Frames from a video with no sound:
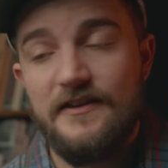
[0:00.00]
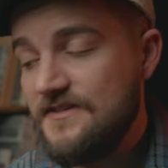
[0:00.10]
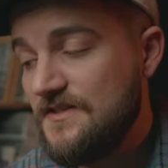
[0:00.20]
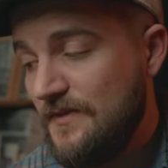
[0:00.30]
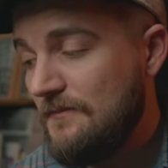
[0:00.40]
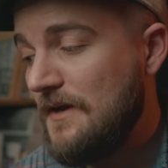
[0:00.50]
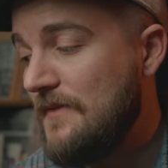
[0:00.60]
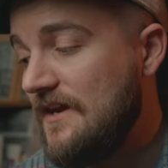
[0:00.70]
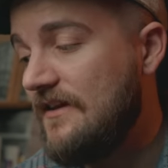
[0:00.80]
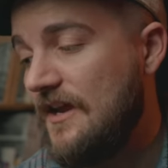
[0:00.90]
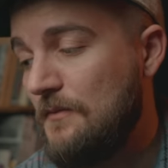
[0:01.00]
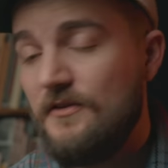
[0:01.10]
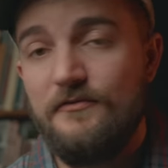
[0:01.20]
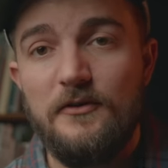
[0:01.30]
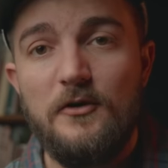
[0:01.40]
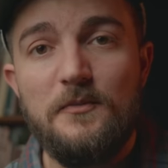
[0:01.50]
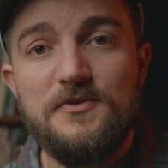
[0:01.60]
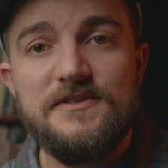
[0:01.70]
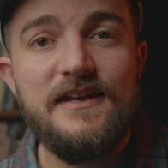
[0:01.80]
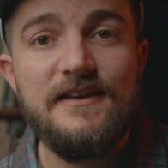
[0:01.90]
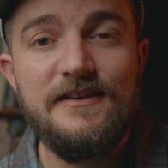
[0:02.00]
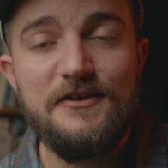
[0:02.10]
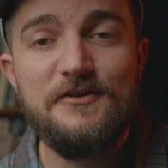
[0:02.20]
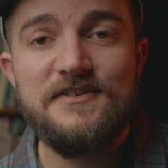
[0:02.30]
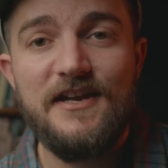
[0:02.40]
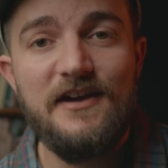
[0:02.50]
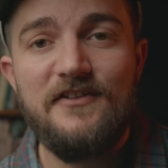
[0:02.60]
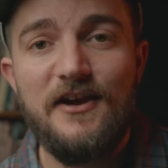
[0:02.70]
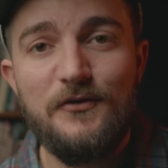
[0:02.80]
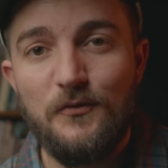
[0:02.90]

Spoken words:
Now, this has been my main camera for almost 8 years and I've gotten